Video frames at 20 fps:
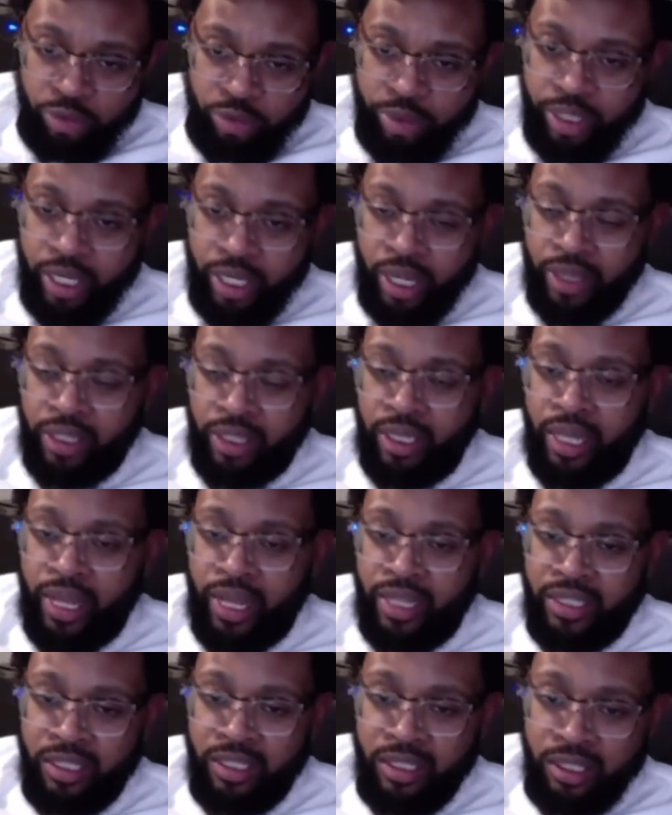But
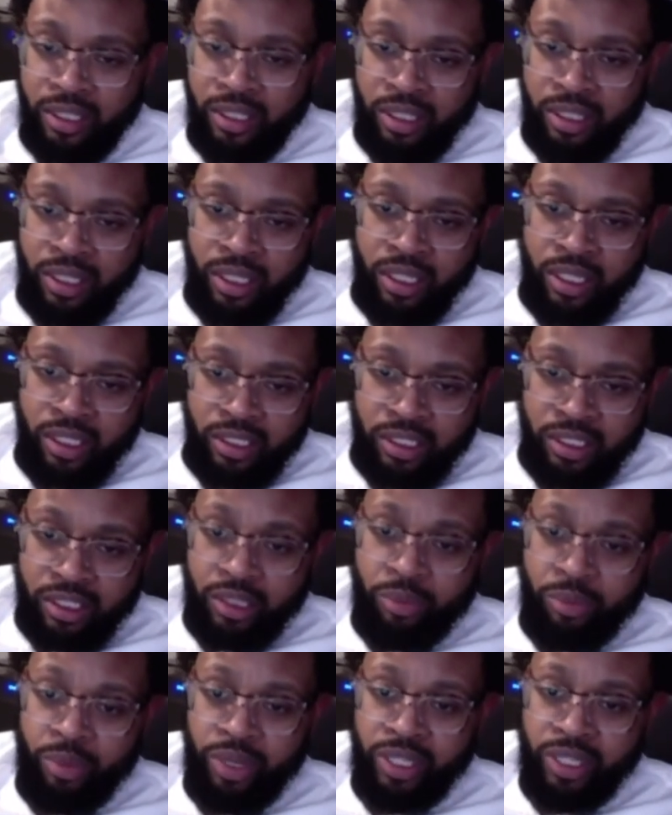nonetheless, this is a
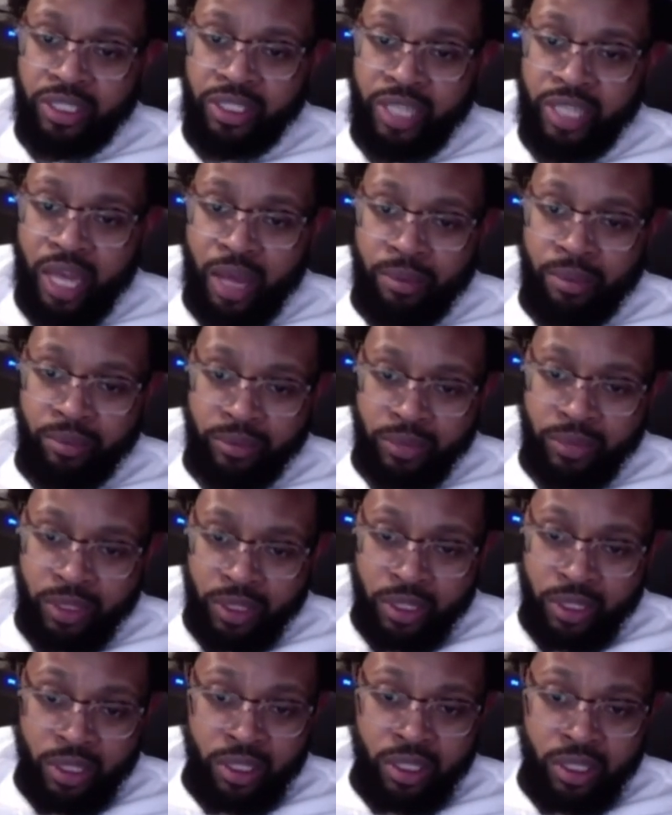big step.
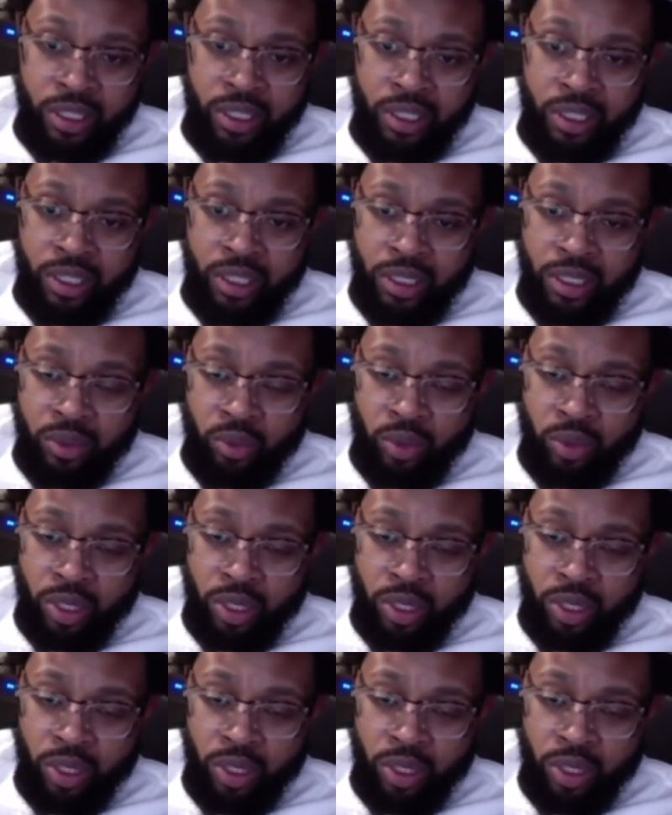One of the